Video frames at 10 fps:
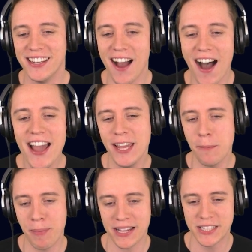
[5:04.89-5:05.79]
The
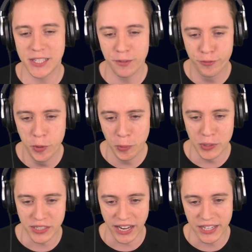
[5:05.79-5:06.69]
high-capacity fuel
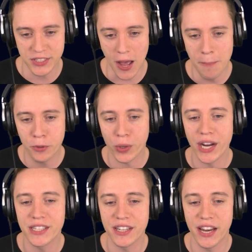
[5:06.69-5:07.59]
tanks
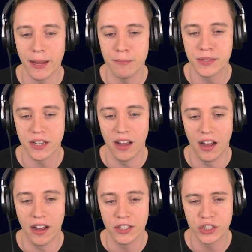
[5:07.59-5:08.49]
upgrade named
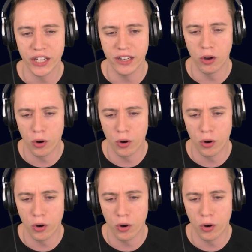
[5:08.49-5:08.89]
uh, change,